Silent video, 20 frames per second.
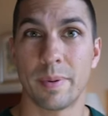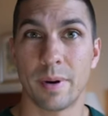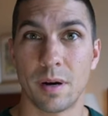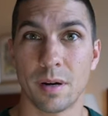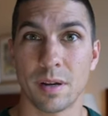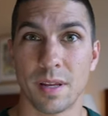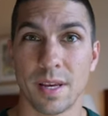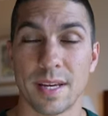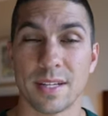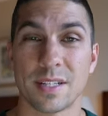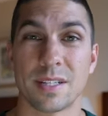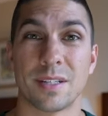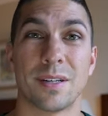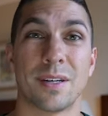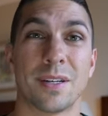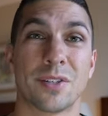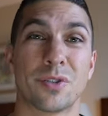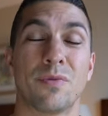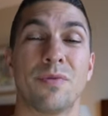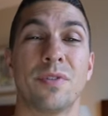podcasts a
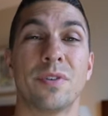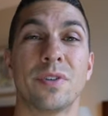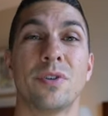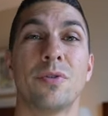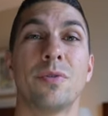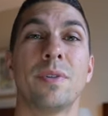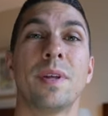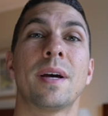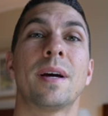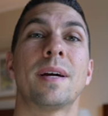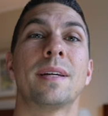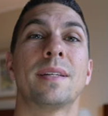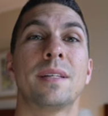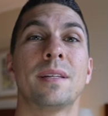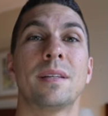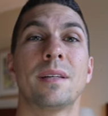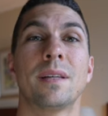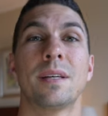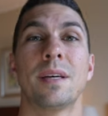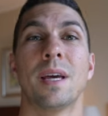lot, so if you're doing that,
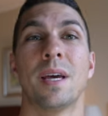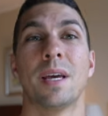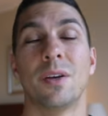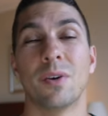ideally,